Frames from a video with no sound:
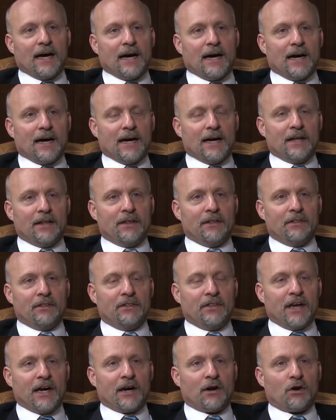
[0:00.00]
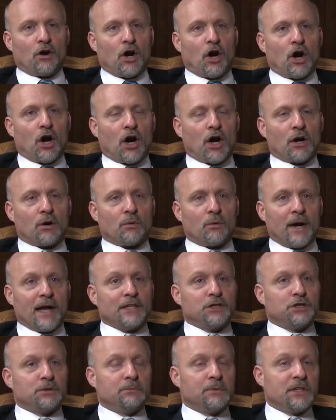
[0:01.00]
Uh, there are
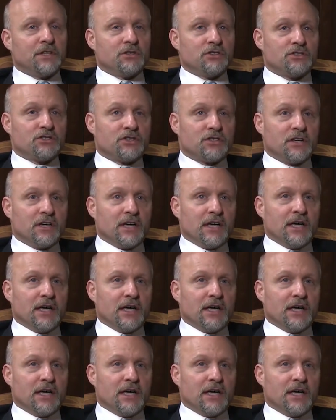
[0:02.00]
regimens